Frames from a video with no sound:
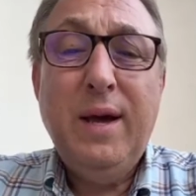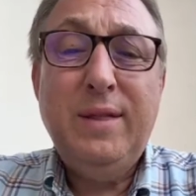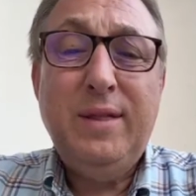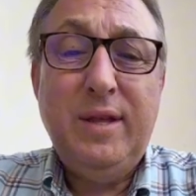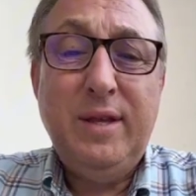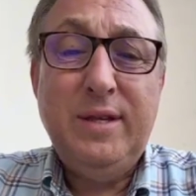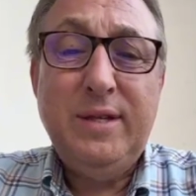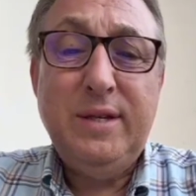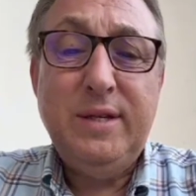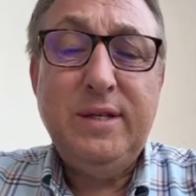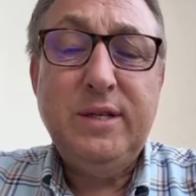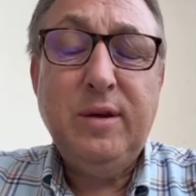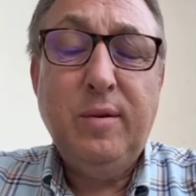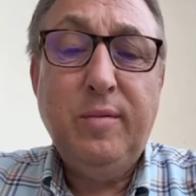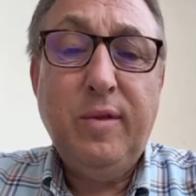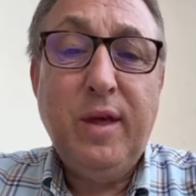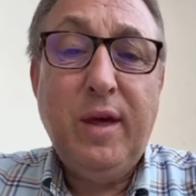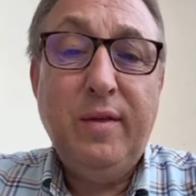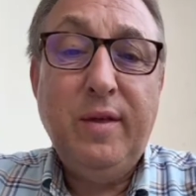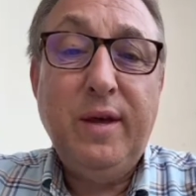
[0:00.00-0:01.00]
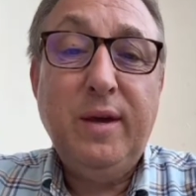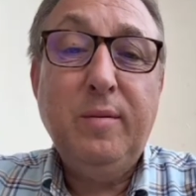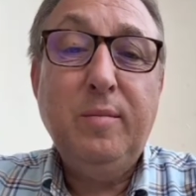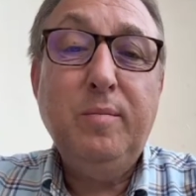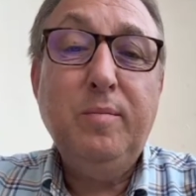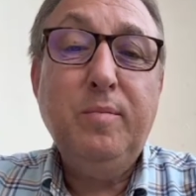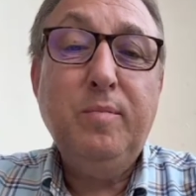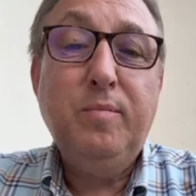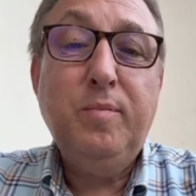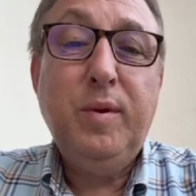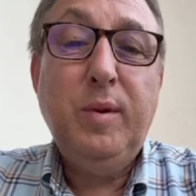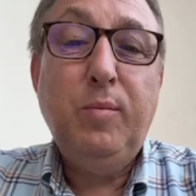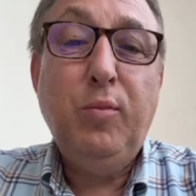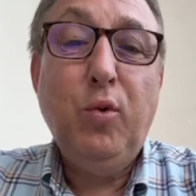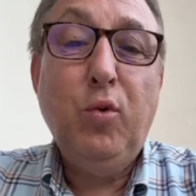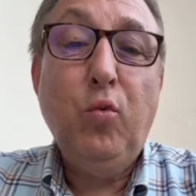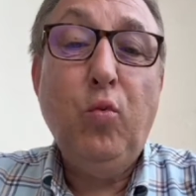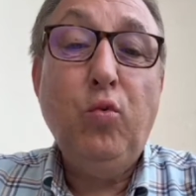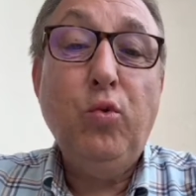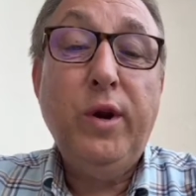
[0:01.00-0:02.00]
This is something I think
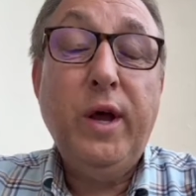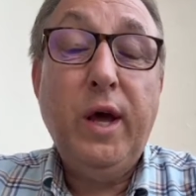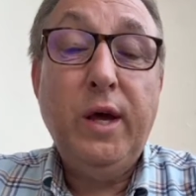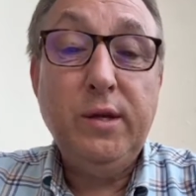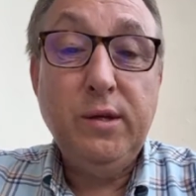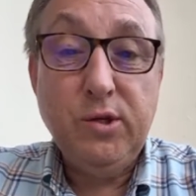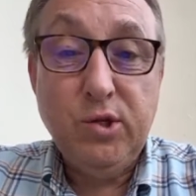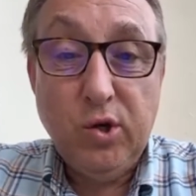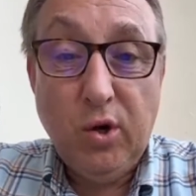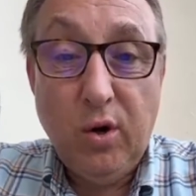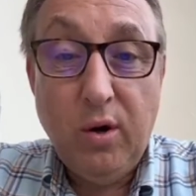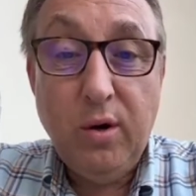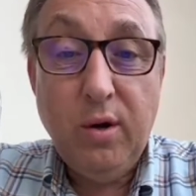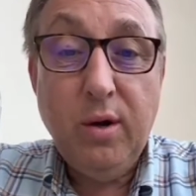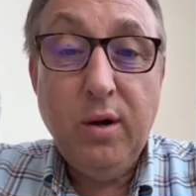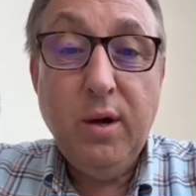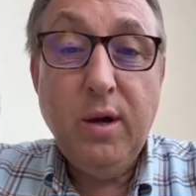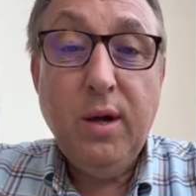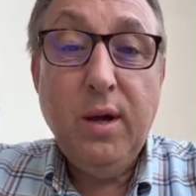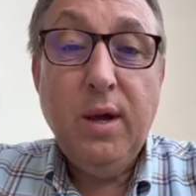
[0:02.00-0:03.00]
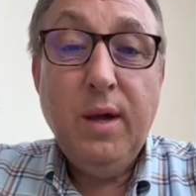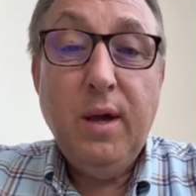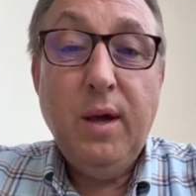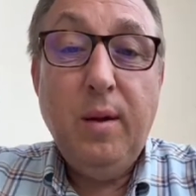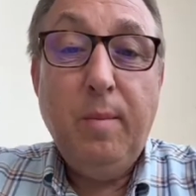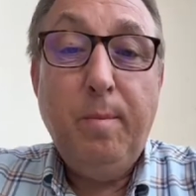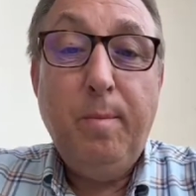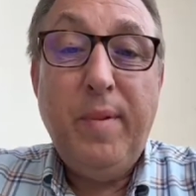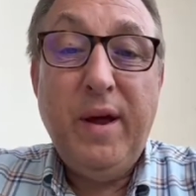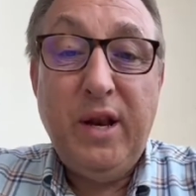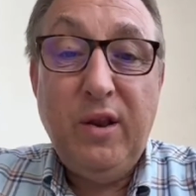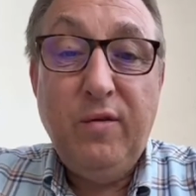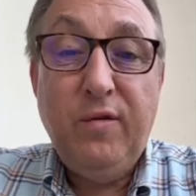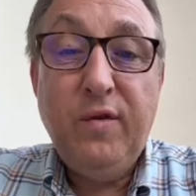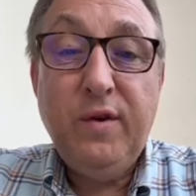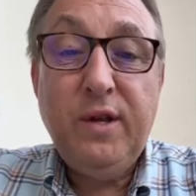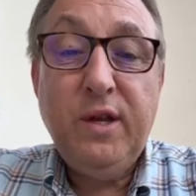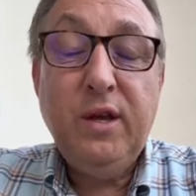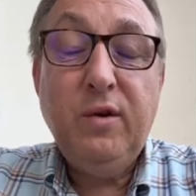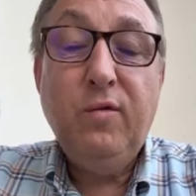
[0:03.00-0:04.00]
people would enjoy
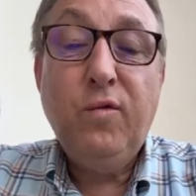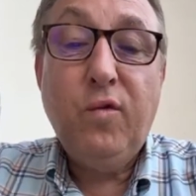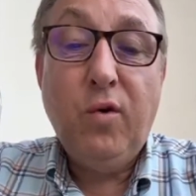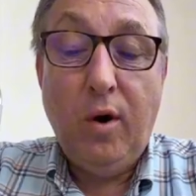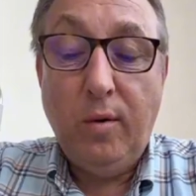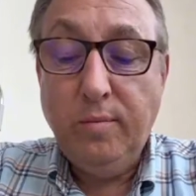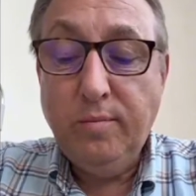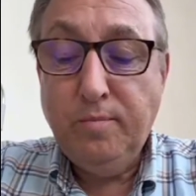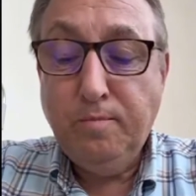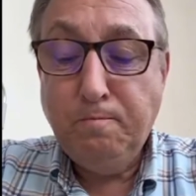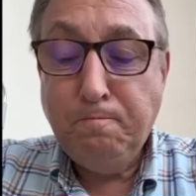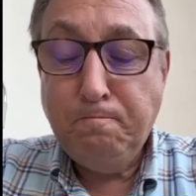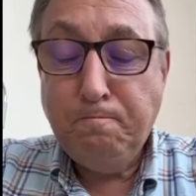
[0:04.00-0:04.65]
benefiting from.